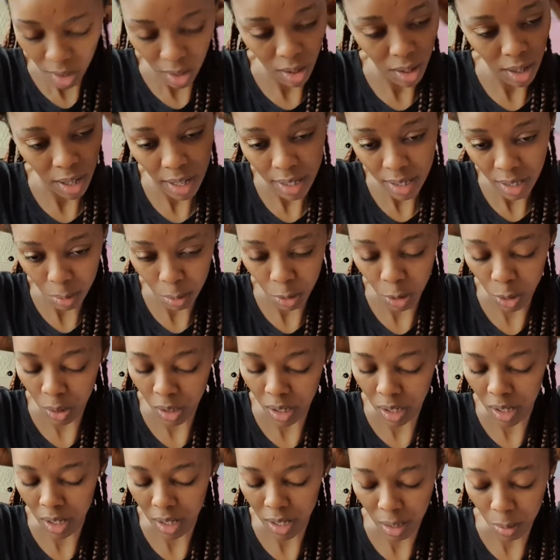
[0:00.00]
Oh, as I'm
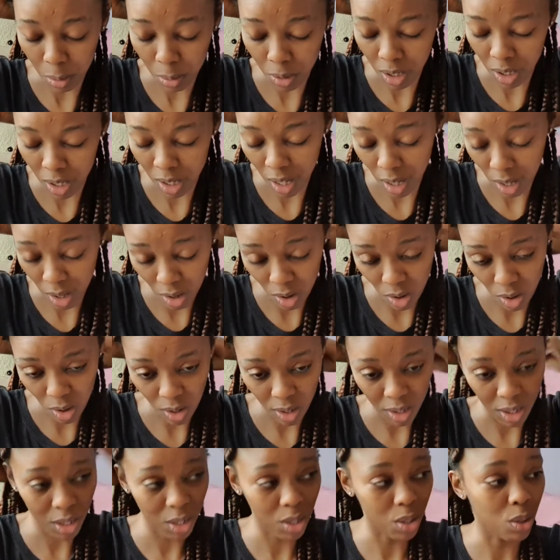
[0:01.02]
doing this, I'm just like, oh,
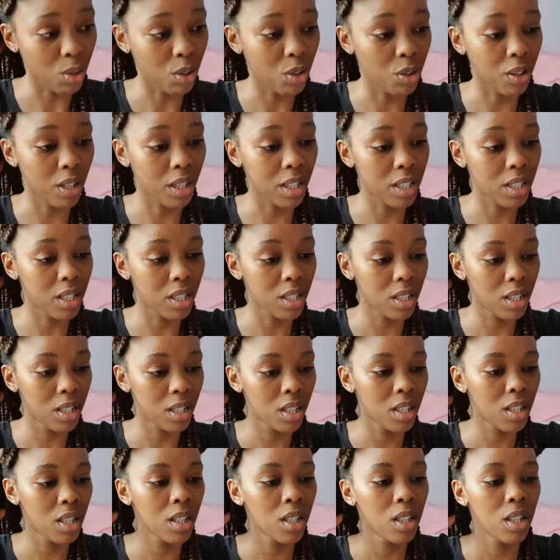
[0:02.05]
it's so great.
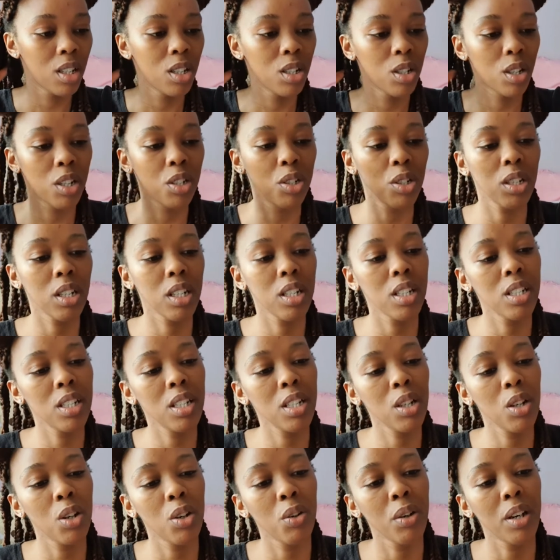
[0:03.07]
So as you can
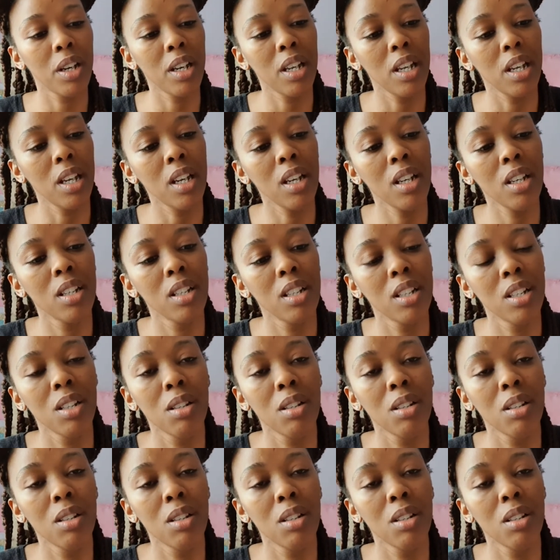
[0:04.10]
see already,